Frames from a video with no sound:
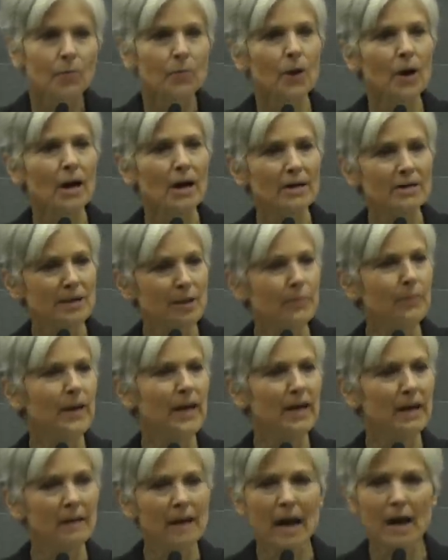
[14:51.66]
Well, to
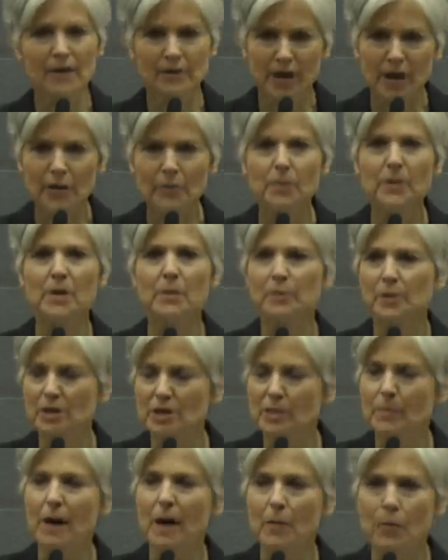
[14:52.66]
bail out young people
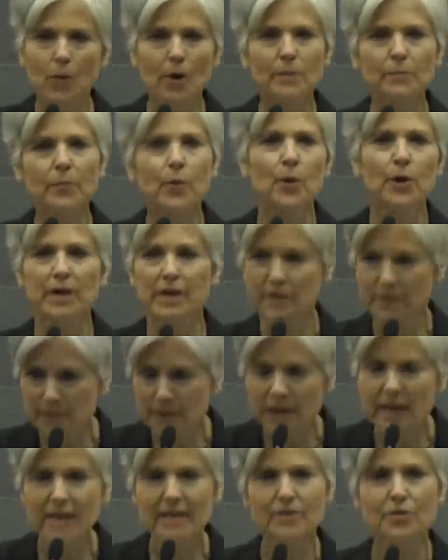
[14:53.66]
is about
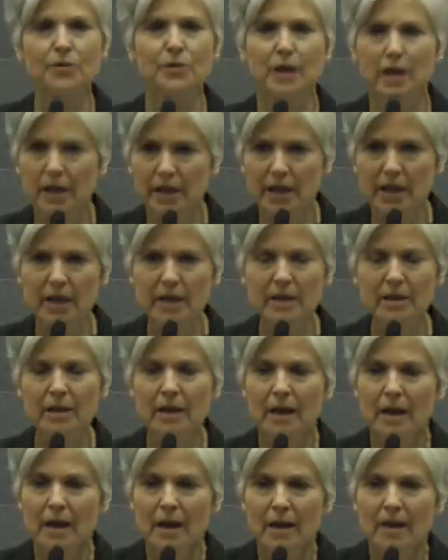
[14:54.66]
1.3 trillion.
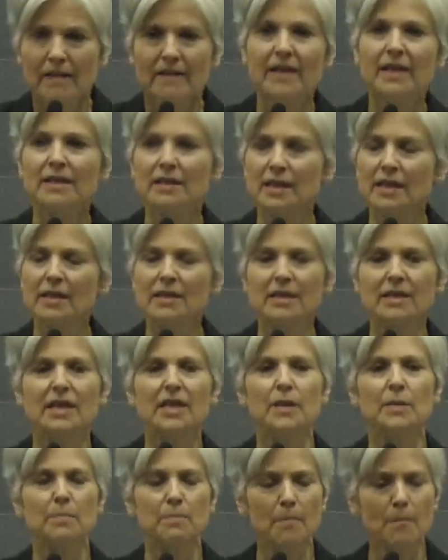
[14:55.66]
This is
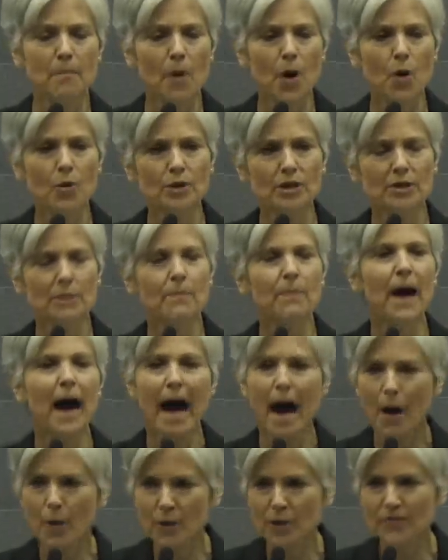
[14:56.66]
the most
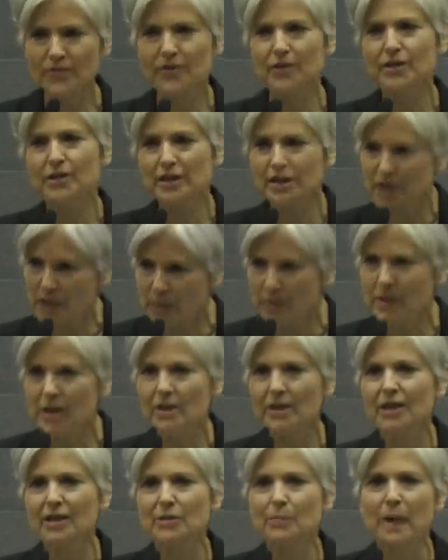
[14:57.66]
powerful
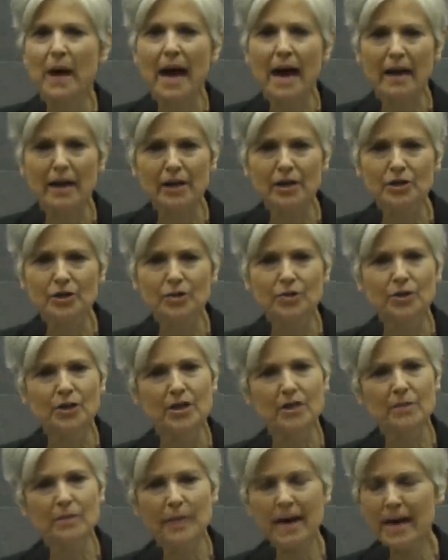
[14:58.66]
stimulus package you
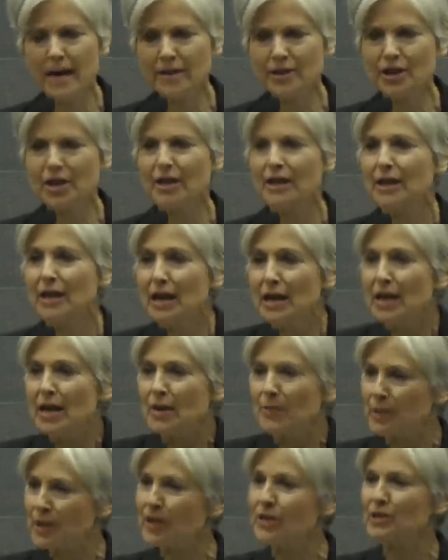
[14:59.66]
can imagine
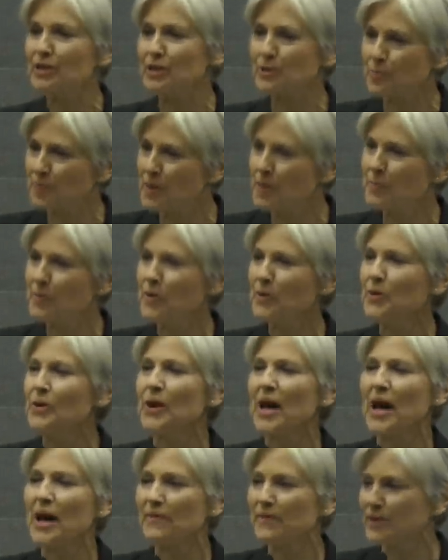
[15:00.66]
because it's people who
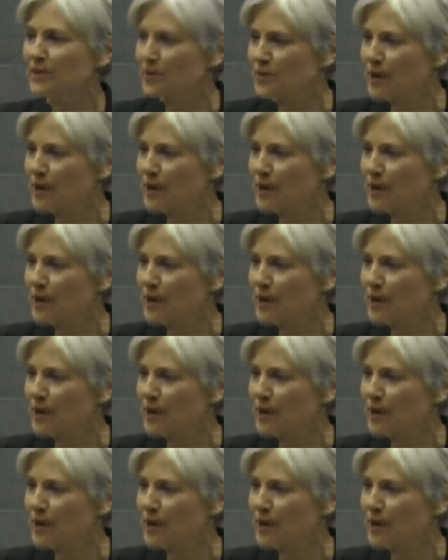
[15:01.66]
have the